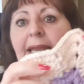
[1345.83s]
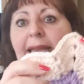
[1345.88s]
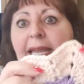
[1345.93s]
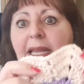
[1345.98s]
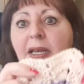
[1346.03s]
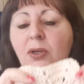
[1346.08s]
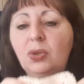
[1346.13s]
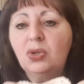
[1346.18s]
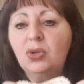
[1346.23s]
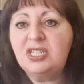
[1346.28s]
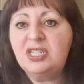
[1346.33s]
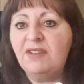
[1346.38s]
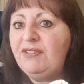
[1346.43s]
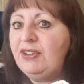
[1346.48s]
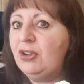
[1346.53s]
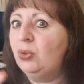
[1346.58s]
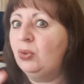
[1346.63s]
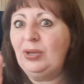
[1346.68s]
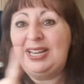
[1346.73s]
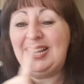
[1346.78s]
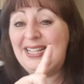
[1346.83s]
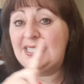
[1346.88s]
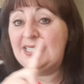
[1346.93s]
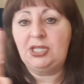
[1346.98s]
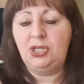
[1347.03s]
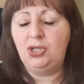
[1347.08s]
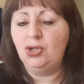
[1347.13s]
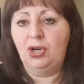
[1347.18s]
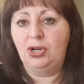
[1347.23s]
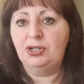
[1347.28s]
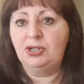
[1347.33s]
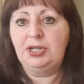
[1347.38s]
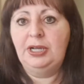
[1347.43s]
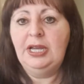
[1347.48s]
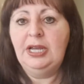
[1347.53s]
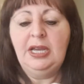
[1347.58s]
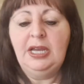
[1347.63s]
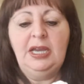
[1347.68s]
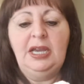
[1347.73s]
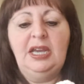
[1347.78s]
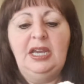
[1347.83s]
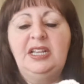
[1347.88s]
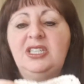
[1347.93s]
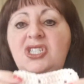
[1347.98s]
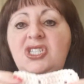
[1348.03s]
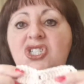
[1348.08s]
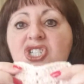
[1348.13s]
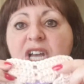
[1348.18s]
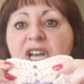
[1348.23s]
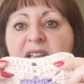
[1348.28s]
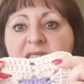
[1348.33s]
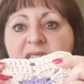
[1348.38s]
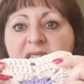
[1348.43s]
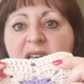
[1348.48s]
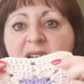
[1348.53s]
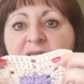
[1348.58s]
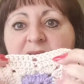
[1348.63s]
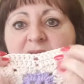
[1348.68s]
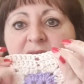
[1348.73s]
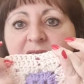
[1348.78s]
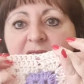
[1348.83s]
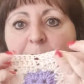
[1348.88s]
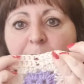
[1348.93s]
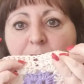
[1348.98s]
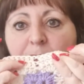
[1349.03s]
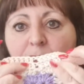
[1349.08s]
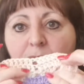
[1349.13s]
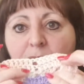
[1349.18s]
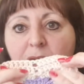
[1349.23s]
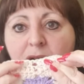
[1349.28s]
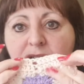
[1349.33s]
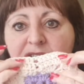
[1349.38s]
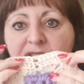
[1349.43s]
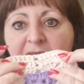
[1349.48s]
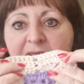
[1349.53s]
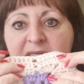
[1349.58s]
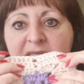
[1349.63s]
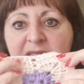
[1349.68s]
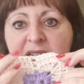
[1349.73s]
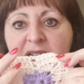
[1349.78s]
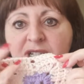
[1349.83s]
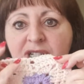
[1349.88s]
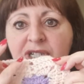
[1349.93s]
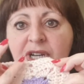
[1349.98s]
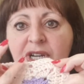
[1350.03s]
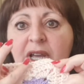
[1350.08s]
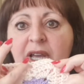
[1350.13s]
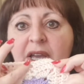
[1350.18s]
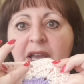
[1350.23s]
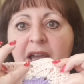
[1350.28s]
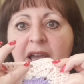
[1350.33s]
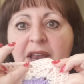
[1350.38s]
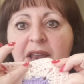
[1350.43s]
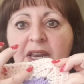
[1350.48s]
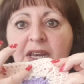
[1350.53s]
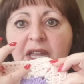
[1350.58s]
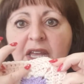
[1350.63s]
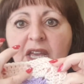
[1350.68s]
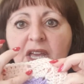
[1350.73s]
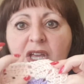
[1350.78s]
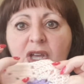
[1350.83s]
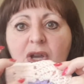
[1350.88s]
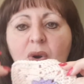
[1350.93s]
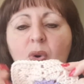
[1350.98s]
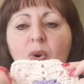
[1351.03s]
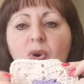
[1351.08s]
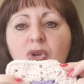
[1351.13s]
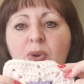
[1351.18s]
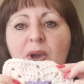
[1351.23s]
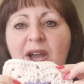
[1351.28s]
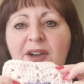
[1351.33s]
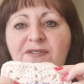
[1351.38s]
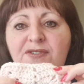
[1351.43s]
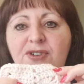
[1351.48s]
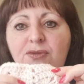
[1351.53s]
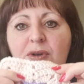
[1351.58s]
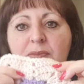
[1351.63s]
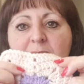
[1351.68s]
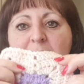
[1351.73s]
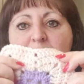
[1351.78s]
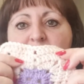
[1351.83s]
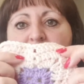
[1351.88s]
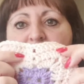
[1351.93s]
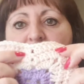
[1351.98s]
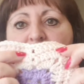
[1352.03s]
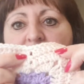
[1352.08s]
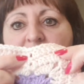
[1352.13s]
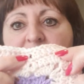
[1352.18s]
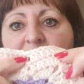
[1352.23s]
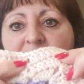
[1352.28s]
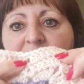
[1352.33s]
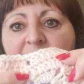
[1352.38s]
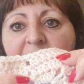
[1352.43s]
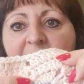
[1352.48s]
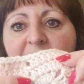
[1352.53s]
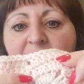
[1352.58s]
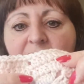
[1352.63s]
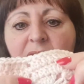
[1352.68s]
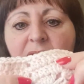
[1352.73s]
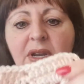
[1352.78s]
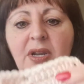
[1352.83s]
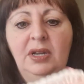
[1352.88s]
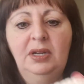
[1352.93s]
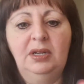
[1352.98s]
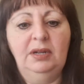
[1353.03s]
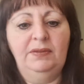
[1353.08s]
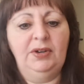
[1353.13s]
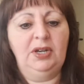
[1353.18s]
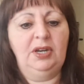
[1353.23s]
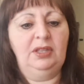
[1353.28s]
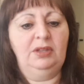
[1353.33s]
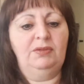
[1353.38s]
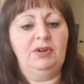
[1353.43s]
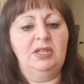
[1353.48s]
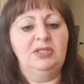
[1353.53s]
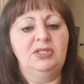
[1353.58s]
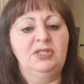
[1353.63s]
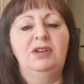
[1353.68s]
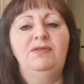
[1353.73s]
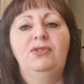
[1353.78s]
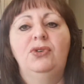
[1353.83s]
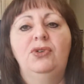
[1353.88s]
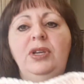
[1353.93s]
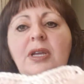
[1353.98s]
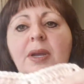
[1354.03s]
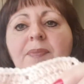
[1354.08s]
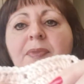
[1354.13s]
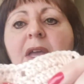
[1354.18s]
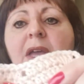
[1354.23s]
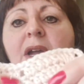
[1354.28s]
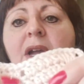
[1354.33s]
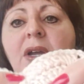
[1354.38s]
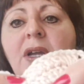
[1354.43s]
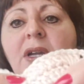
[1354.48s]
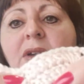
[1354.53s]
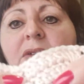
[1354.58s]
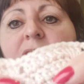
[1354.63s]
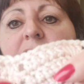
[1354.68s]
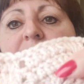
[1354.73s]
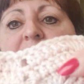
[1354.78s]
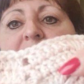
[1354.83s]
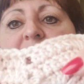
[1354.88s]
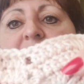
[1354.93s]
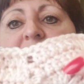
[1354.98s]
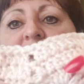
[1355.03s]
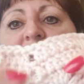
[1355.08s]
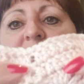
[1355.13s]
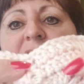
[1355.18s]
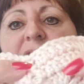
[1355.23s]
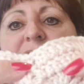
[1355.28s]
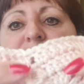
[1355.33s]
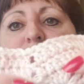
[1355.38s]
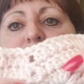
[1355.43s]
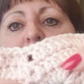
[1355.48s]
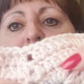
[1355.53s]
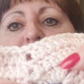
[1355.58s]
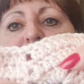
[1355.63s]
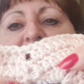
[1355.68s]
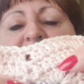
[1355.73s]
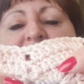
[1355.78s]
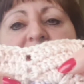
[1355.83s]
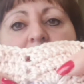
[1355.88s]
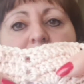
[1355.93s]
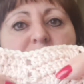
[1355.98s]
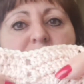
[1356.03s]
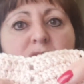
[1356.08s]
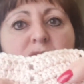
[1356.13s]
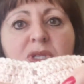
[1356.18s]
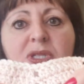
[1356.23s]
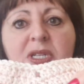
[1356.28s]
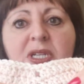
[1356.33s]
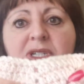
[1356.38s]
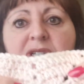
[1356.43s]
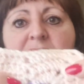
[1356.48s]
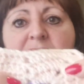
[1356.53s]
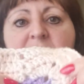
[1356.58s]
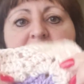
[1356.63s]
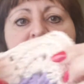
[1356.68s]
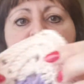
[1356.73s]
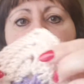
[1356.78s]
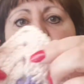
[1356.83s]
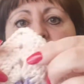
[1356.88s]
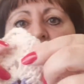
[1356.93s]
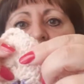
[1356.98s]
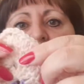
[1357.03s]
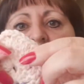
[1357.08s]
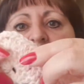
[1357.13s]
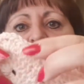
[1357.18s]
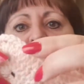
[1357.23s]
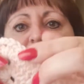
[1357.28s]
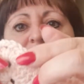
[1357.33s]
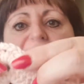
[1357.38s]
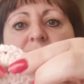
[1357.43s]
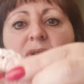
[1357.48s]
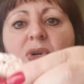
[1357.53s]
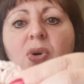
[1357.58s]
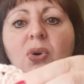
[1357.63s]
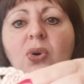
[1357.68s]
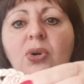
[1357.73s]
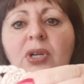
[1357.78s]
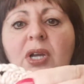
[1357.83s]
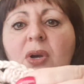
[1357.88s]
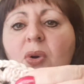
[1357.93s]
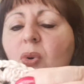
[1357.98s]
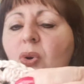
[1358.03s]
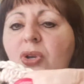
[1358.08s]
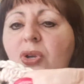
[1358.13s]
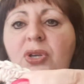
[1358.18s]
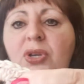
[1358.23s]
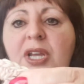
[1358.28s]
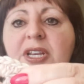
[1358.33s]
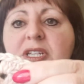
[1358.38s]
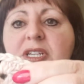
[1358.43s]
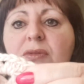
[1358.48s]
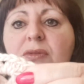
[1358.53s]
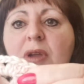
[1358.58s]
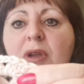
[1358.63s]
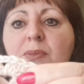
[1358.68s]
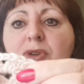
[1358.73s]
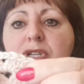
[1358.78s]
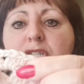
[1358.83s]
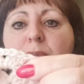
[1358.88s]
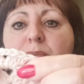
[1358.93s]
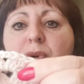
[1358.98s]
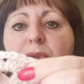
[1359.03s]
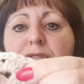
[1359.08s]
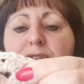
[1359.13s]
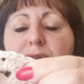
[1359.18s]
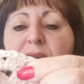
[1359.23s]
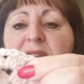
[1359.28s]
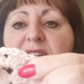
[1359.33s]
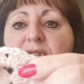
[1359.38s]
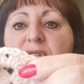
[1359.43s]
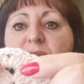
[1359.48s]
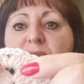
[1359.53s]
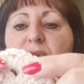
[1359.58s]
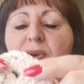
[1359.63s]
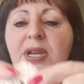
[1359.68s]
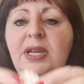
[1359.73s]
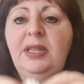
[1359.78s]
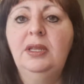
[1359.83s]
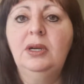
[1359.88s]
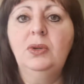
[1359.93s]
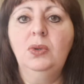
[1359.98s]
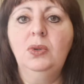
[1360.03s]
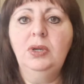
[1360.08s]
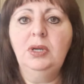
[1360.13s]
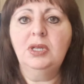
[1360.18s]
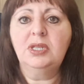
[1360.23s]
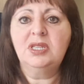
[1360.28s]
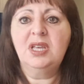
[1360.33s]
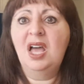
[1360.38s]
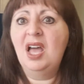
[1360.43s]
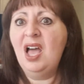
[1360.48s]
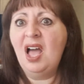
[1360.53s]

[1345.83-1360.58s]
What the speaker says: It looks difficult. It's not. It is just the double crochet stitch. And in here, all you have to remember right in there, have I got it the right side for you? Right in there, you have to remember to skip 2 stitches. And on the corner, all you need to remember is to put 3, 2, 3 in the corners.